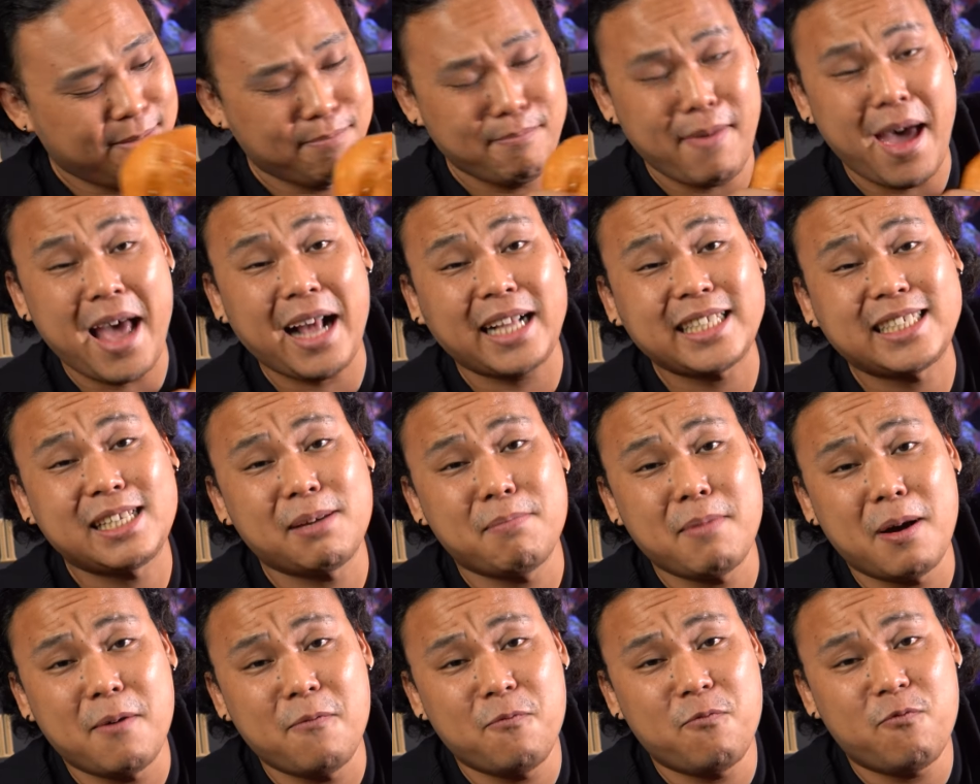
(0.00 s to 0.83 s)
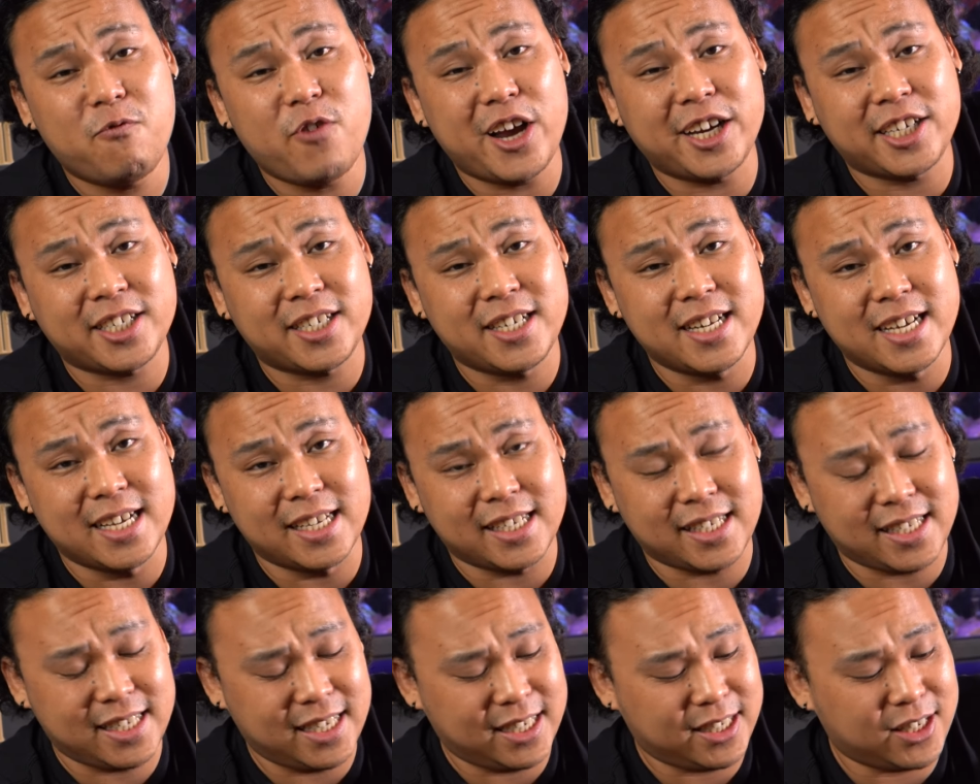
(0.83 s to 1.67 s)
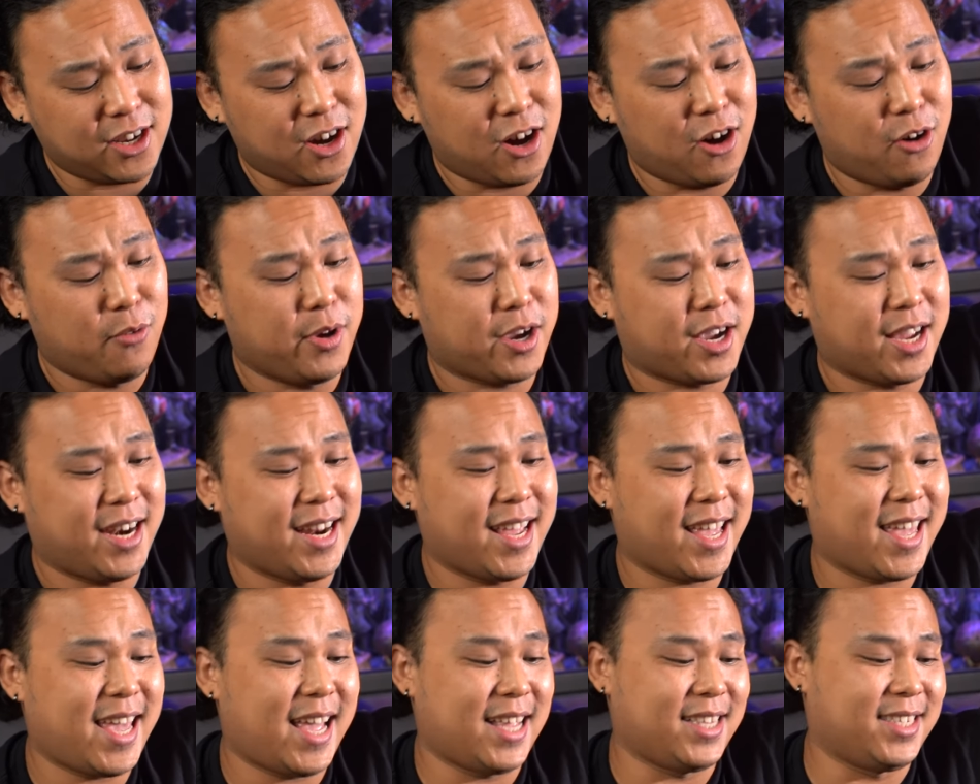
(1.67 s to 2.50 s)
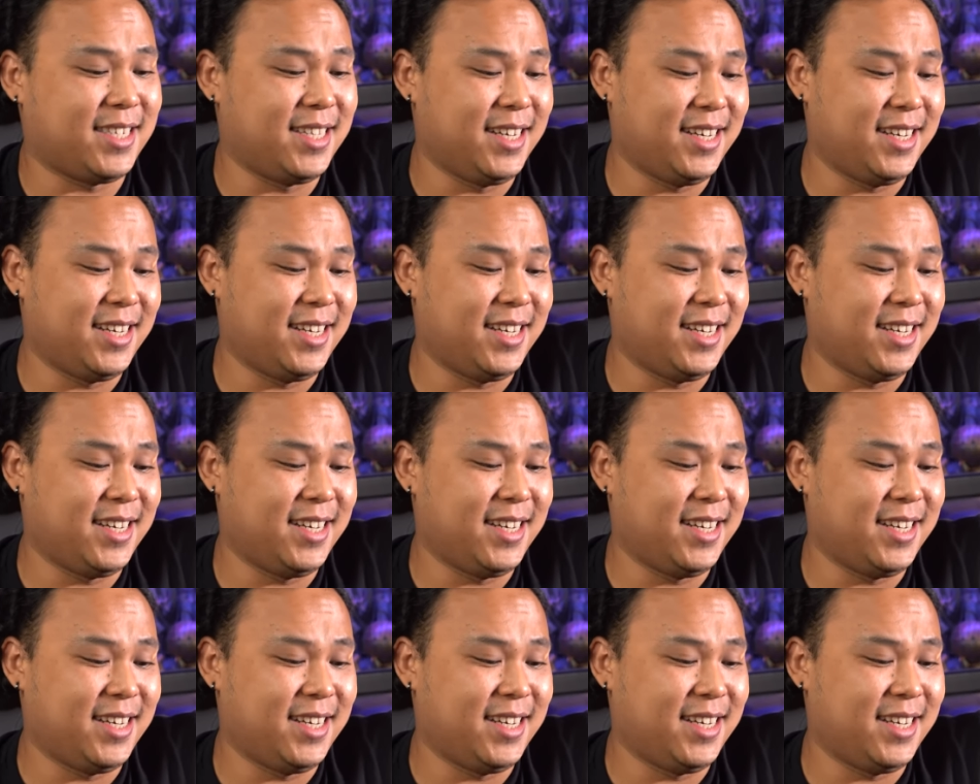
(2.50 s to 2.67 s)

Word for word: maximum freshness is all we're gonna get